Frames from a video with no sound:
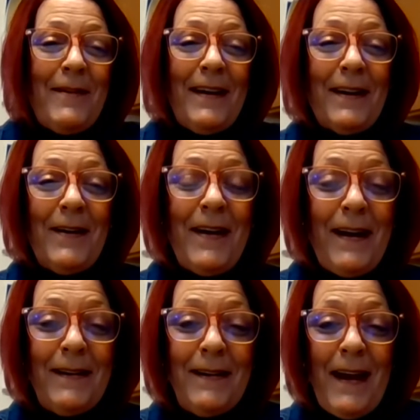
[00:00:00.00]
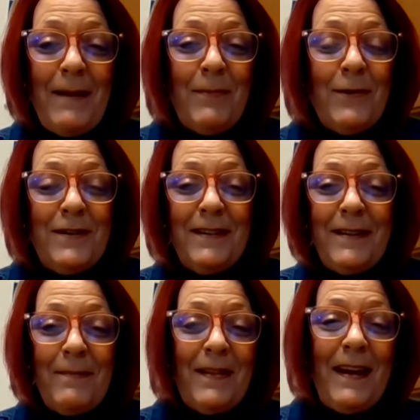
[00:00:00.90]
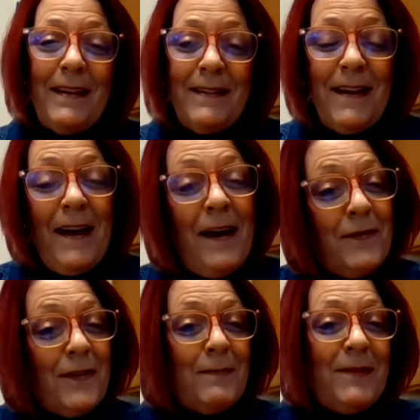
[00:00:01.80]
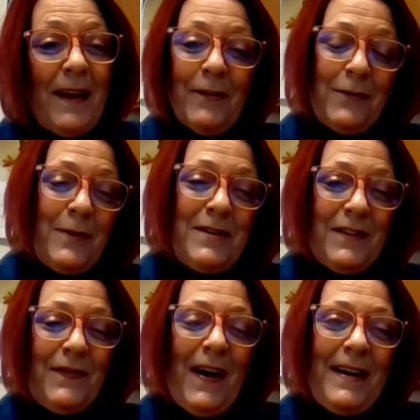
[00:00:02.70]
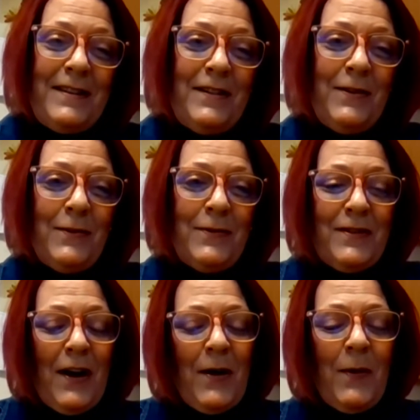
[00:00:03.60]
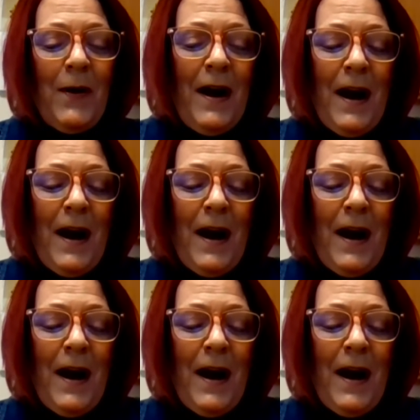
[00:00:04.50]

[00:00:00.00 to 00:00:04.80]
want to go ahead and purchase some things for themselves, which is fine too. So